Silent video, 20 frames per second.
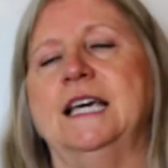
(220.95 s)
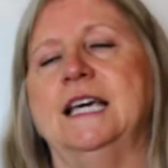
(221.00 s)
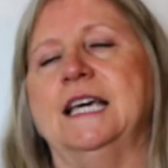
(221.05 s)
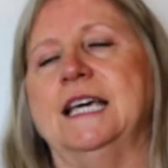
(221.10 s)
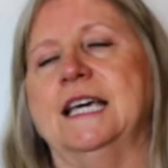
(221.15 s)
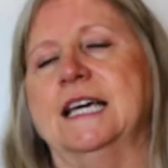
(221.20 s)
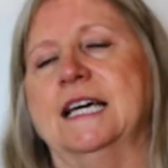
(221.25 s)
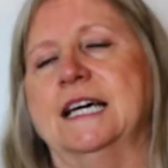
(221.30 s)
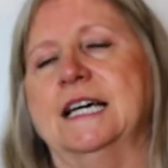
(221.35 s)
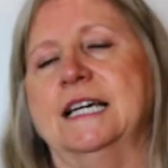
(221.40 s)

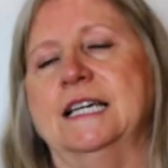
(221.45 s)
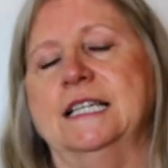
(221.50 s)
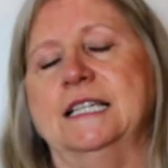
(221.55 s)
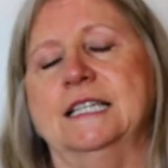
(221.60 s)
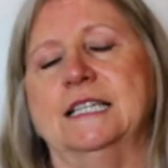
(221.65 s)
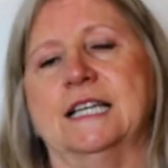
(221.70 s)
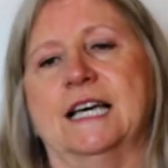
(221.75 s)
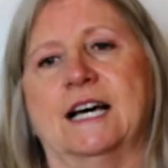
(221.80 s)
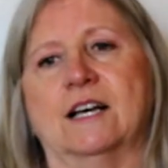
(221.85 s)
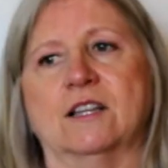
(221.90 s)

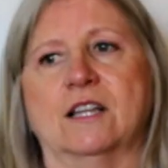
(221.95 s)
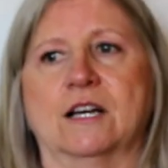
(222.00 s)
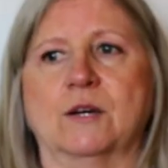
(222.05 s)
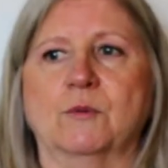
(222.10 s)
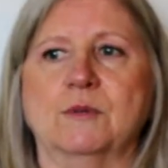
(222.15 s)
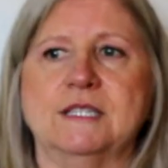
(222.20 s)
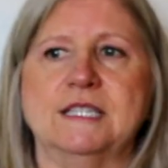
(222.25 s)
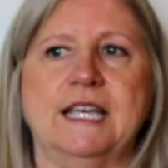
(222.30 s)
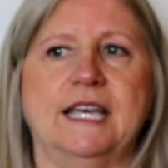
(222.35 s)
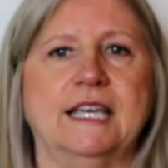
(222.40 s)
and how long it
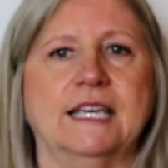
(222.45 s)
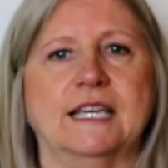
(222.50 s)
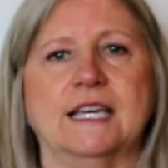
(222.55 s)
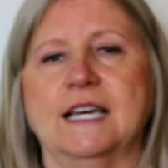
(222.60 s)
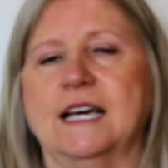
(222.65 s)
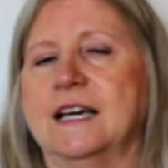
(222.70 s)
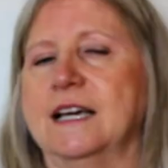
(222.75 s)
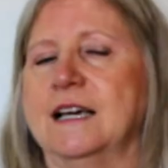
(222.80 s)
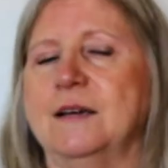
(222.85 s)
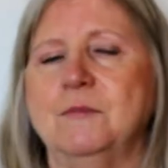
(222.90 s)
would take.
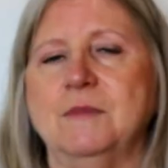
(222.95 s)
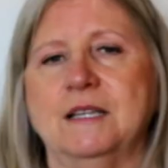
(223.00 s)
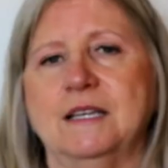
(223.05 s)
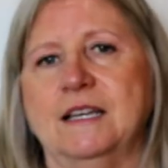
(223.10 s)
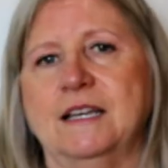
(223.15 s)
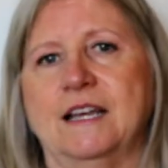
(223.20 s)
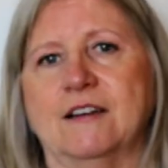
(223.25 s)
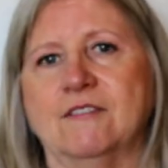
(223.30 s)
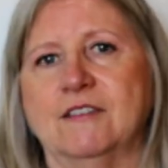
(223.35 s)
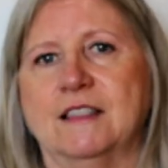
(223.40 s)
I
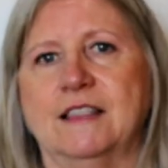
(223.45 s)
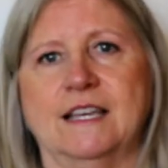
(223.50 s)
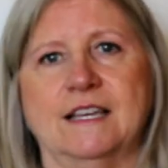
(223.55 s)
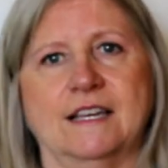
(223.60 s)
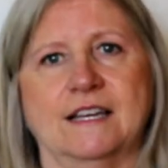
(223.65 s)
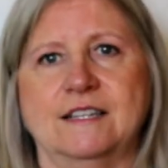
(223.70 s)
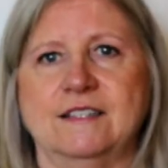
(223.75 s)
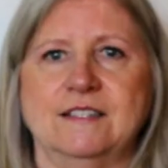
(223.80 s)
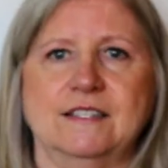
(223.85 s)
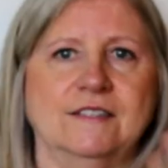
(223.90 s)
mean, everything,
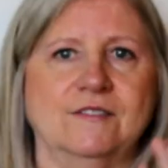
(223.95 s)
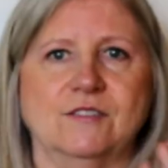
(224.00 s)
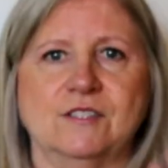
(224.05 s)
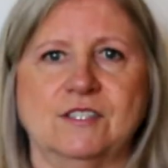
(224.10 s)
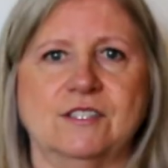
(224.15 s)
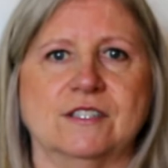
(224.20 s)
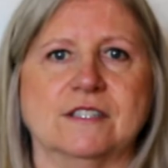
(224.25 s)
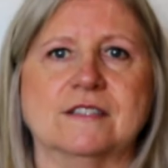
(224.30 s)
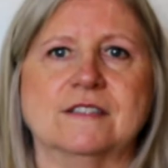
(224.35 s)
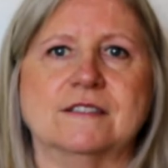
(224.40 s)

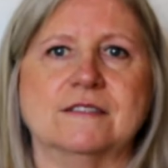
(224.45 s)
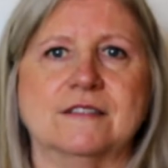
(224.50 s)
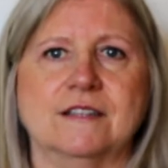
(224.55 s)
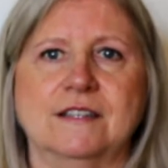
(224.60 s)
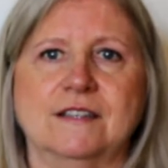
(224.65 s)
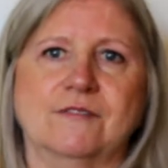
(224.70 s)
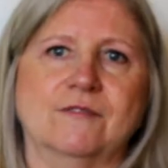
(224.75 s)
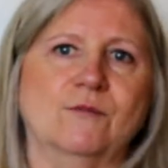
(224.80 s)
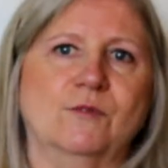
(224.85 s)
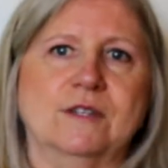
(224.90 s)

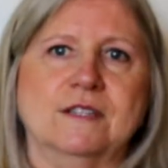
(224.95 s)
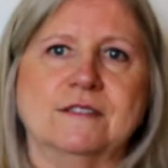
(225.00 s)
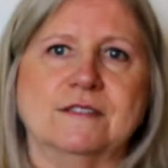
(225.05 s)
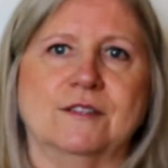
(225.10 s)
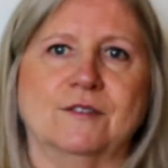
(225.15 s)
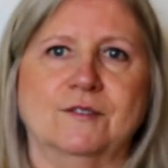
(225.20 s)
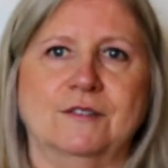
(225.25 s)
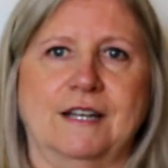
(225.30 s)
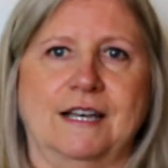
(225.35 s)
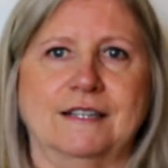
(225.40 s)
it went
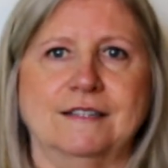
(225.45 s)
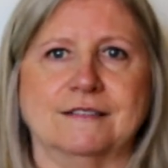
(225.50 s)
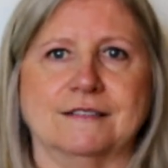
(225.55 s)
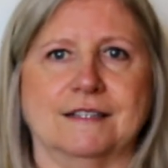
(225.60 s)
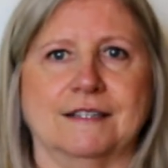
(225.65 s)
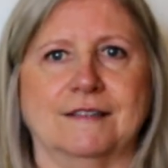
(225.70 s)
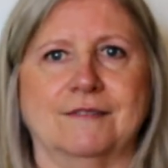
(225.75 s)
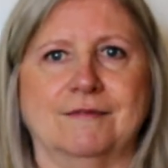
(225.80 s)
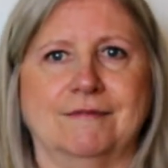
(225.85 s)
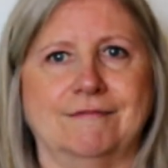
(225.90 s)
so
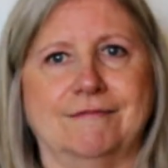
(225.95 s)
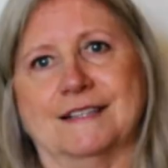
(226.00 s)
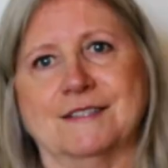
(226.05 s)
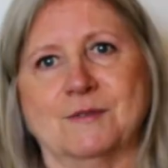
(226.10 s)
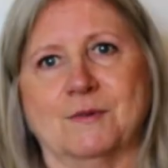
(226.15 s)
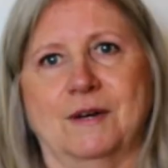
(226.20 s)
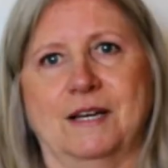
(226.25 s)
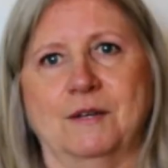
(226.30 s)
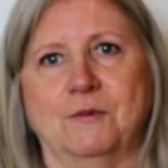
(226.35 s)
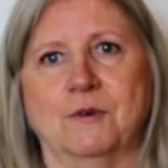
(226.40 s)
nicely.
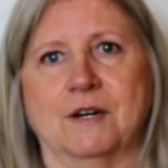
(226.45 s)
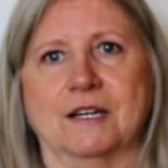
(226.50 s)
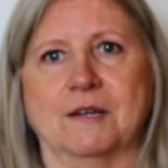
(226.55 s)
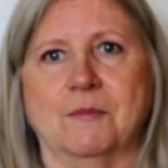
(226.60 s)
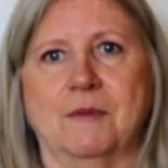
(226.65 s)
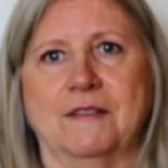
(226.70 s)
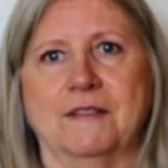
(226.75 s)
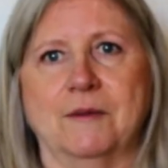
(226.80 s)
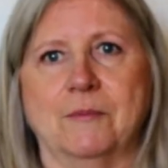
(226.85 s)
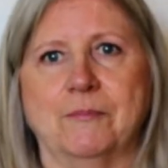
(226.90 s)
That's why I'd
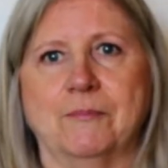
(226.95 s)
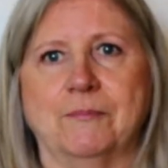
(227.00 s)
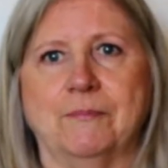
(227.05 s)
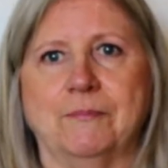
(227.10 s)
recommend them.